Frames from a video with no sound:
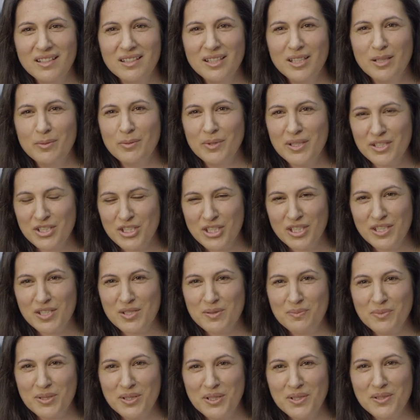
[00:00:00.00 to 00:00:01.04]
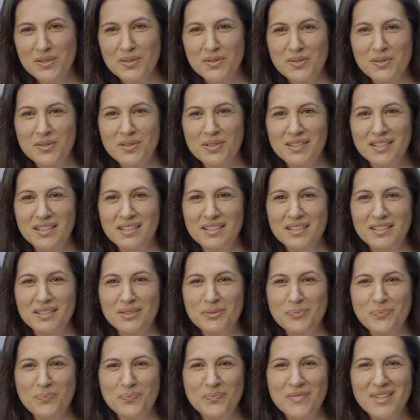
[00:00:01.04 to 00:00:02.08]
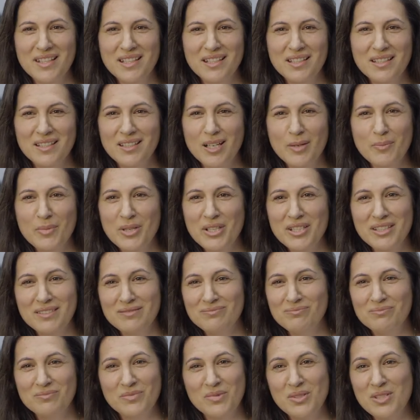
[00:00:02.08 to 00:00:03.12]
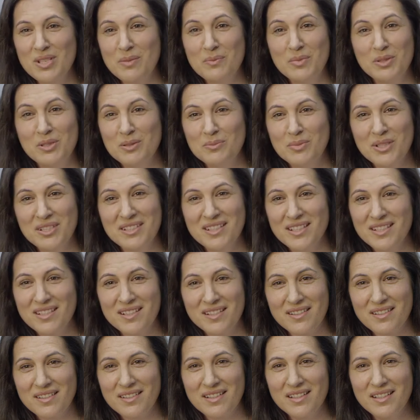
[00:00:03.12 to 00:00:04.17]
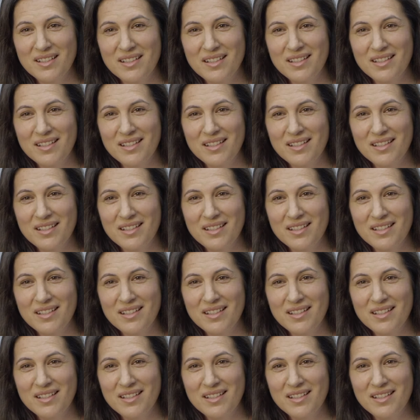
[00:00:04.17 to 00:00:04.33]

I might change my nose. Um, I might do something to my teeth.